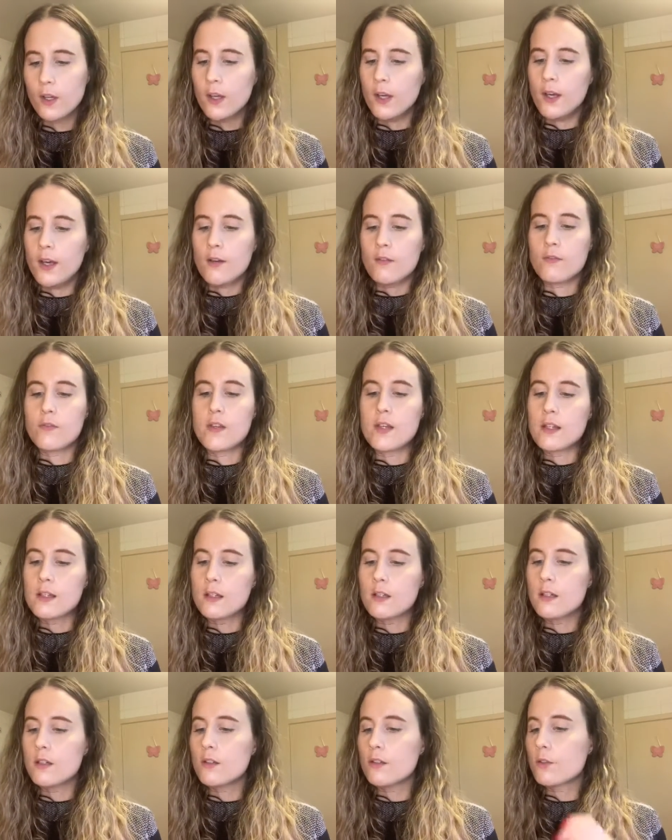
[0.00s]

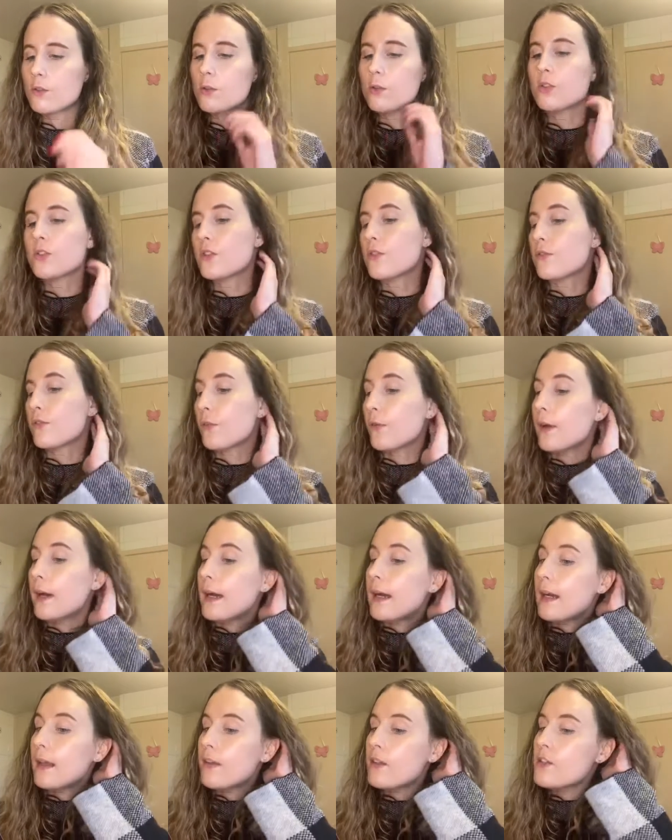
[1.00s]
Vegan,
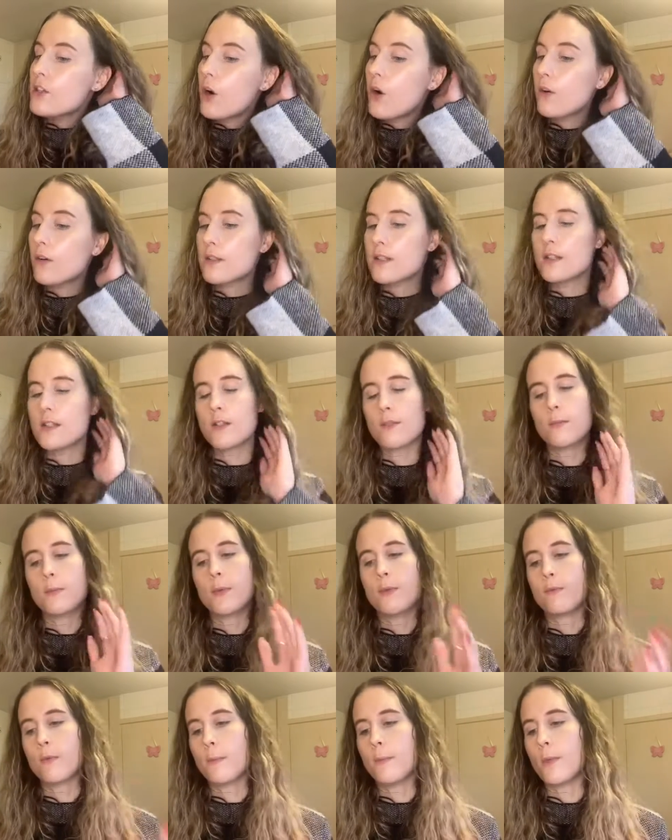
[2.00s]
cruelty-free, the toxins have been
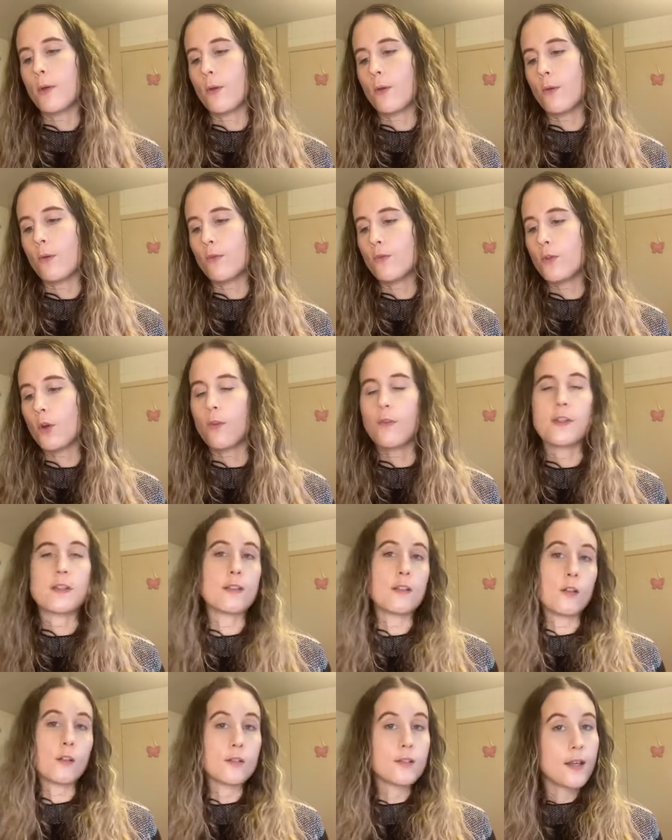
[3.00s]
removed, obviously
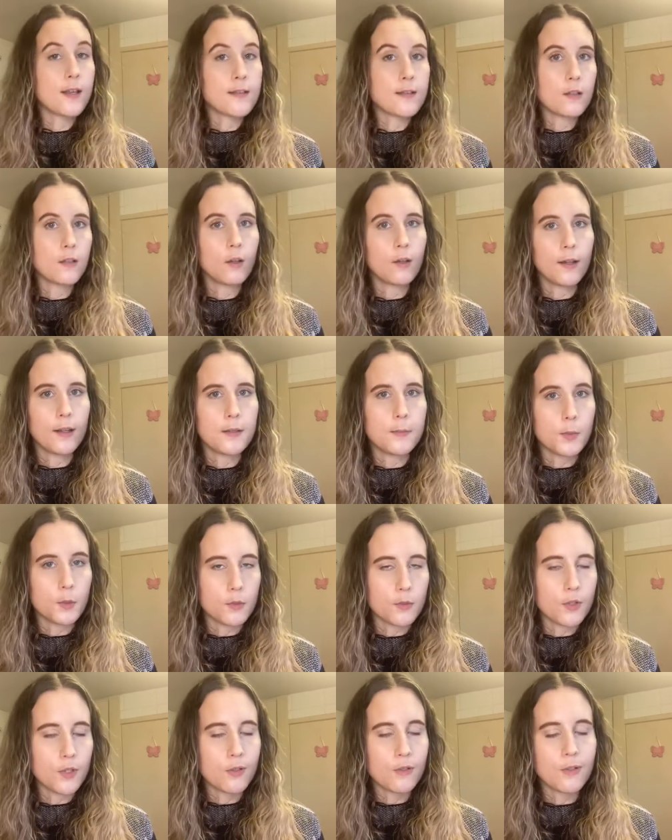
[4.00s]
not tested on animals
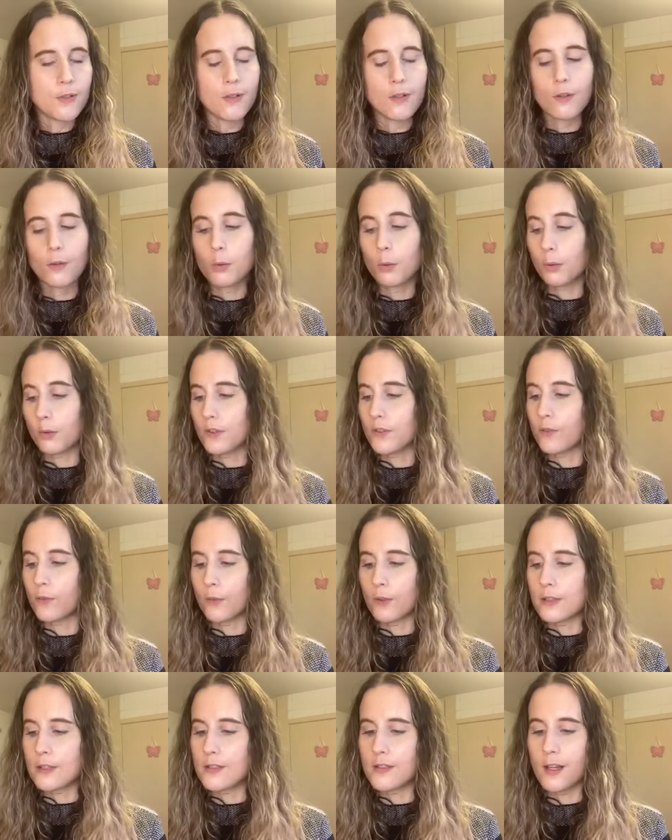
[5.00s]
due to the cruelty-free
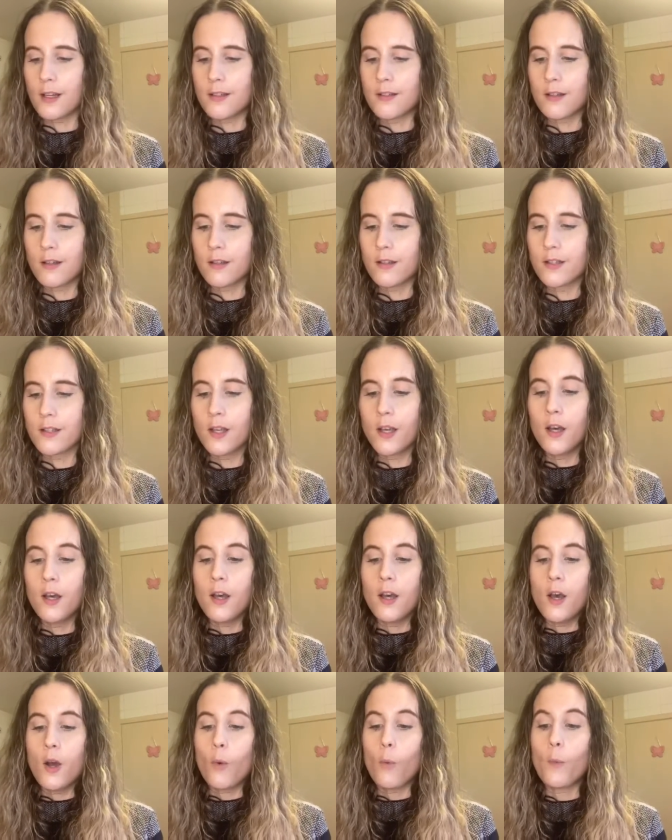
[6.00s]
status.
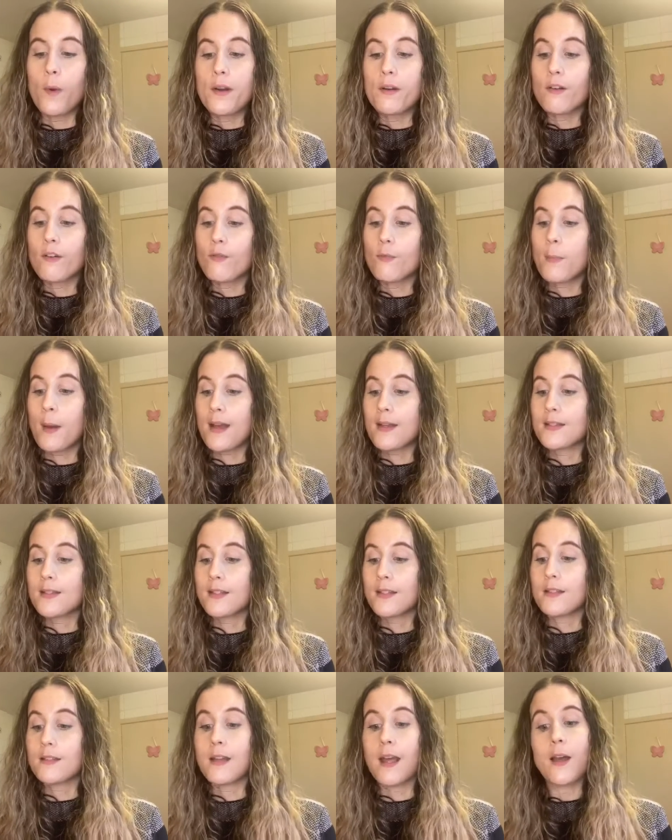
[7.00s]
Winner of Best
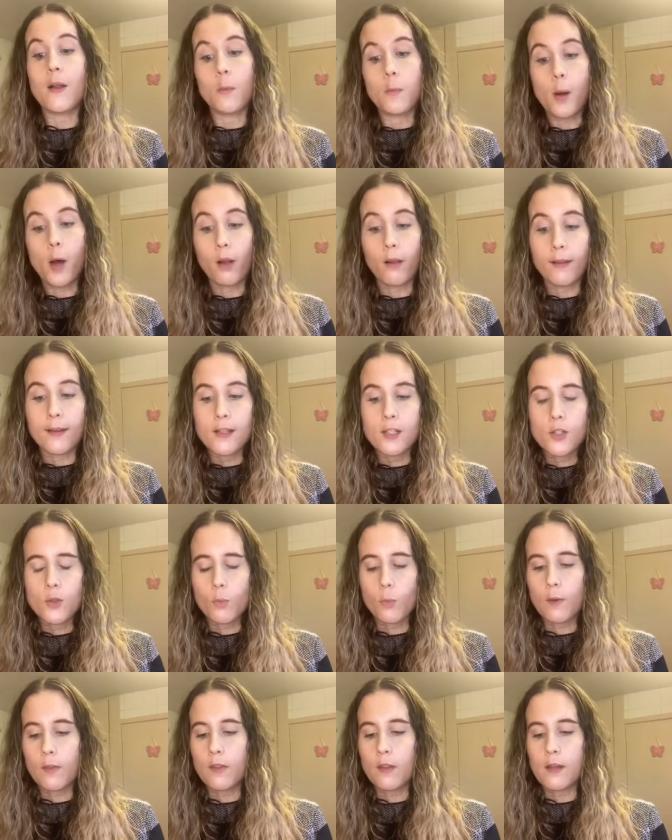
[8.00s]
Nail Polish
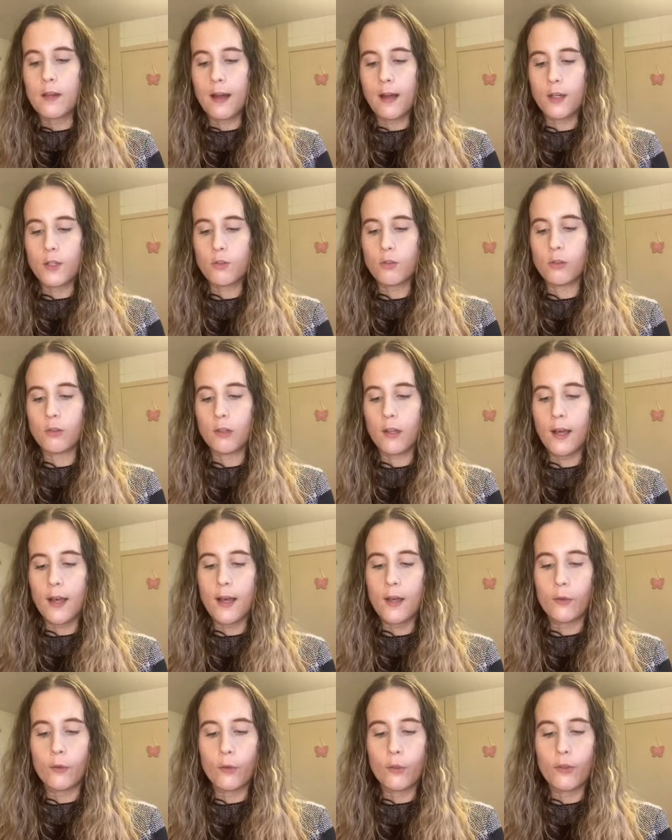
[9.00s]
with the Natural
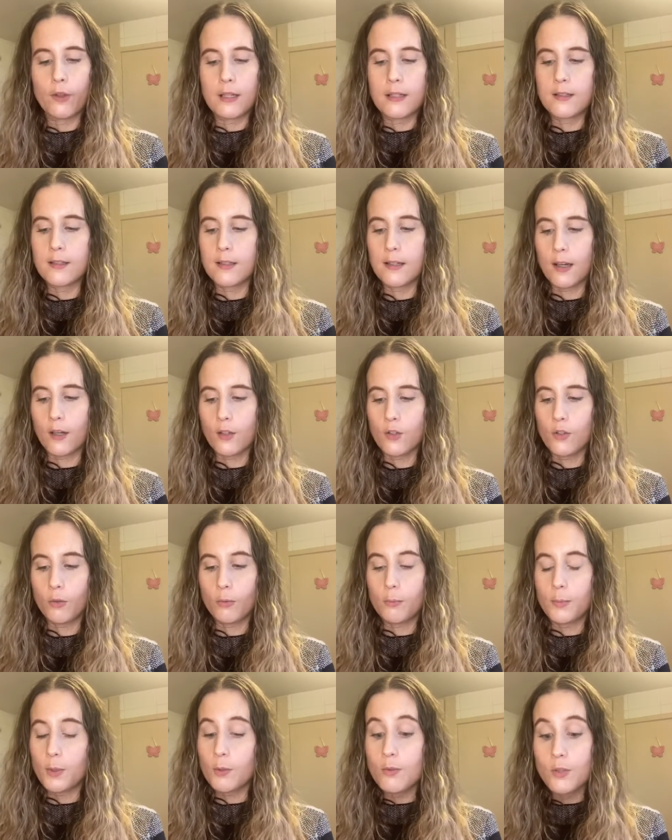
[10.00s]
Health International
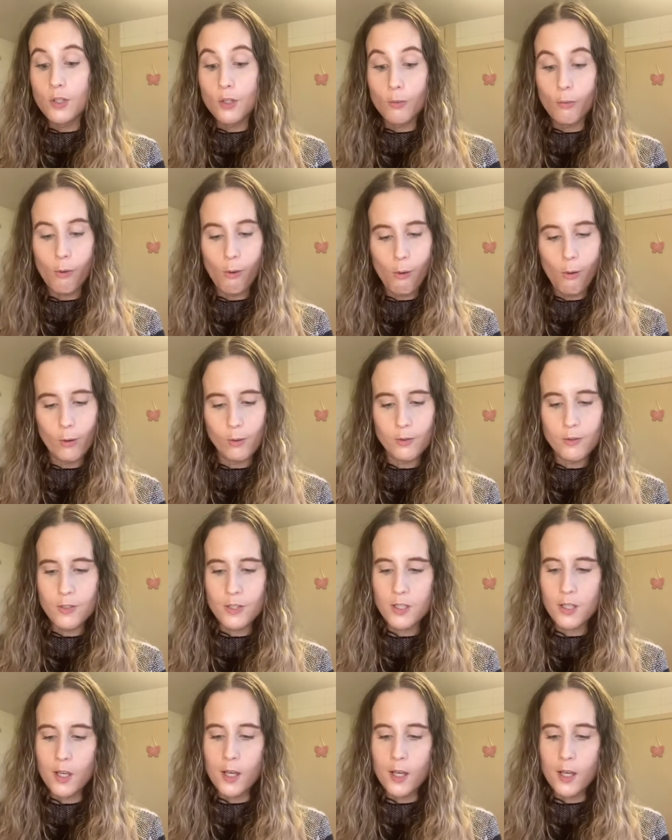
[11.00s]
Beauty Awards.